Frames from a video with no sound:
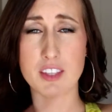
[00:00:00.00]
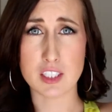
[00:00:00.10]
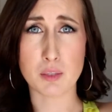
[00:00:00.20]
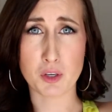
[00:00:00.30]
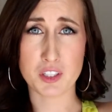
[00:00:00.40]
this
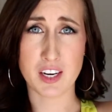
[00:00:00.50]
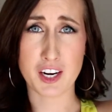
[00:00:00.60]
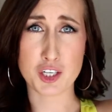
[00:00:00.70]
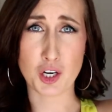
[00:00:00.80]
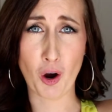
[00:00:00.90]
is the person that
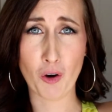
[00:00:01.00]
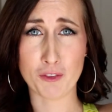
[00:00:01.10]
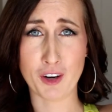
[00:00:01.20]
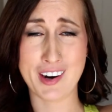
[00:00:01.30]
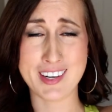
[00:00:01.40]
I should go
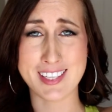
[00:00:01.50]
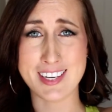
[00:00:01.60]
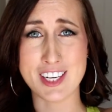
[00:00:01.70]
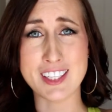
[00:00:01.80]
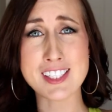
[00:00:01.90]
for hair
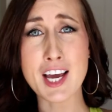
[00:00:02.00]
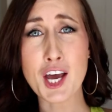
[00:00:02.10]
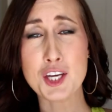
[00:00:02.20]
extensions.